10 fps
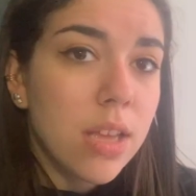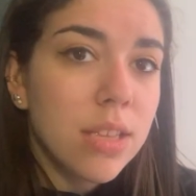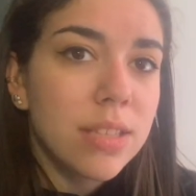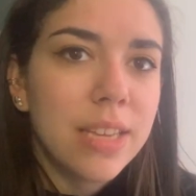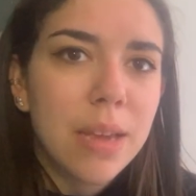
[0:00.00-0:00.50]

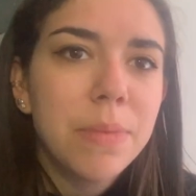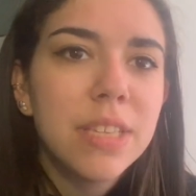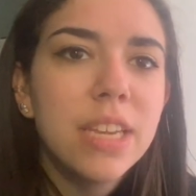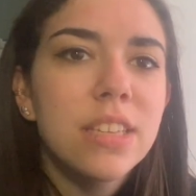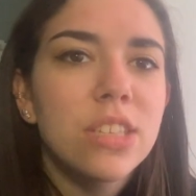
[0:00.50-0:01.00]
Sam is
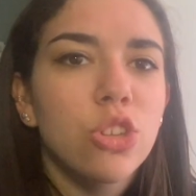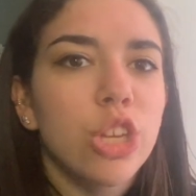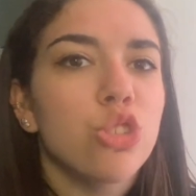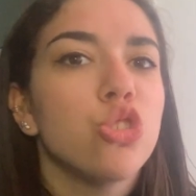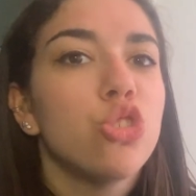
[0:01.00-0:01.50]
like still
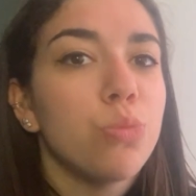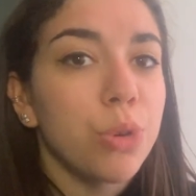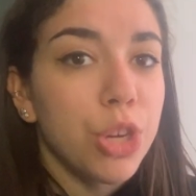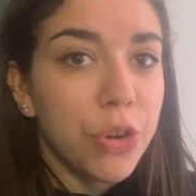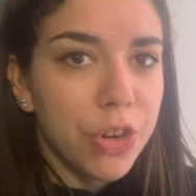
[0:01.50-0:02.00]
like super
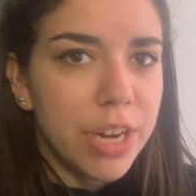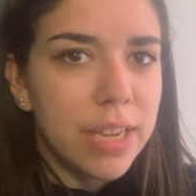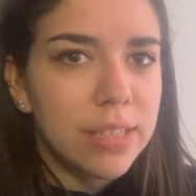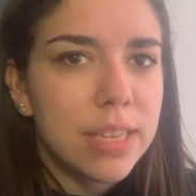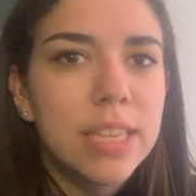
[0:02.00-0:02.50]

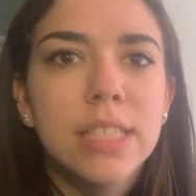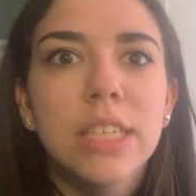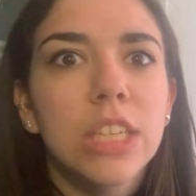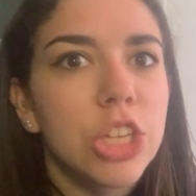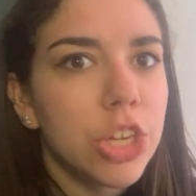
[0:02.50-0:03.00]
curious. He's
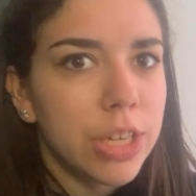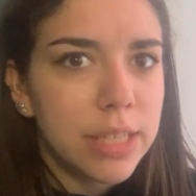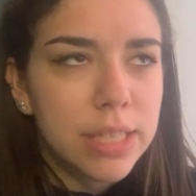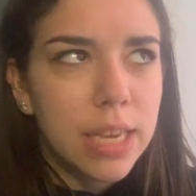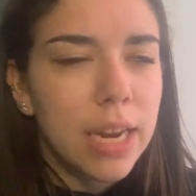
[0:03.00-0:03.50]
still a curious kid.